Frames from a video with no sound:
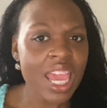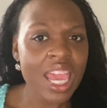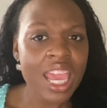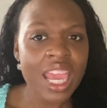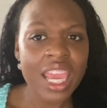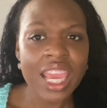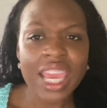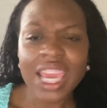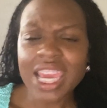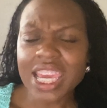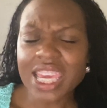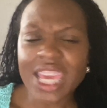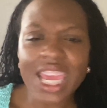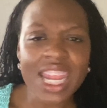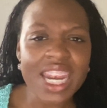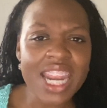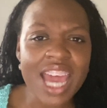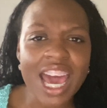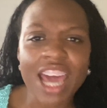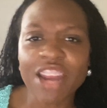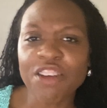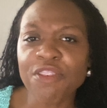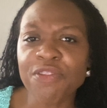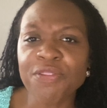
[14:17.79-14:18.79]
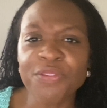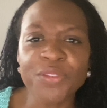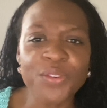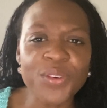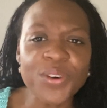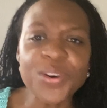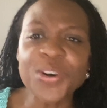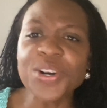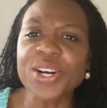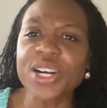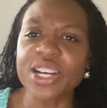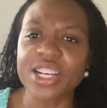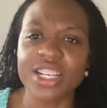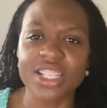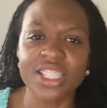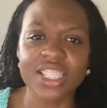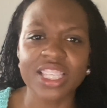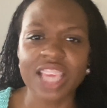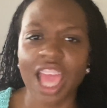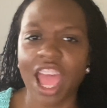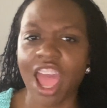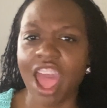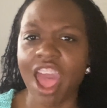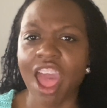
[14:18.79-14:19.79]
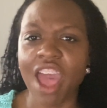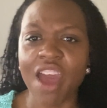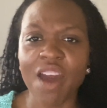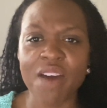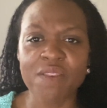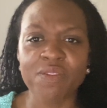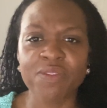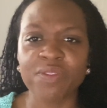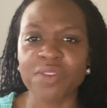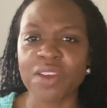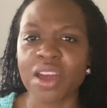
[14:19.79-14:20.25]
He cannot afford to have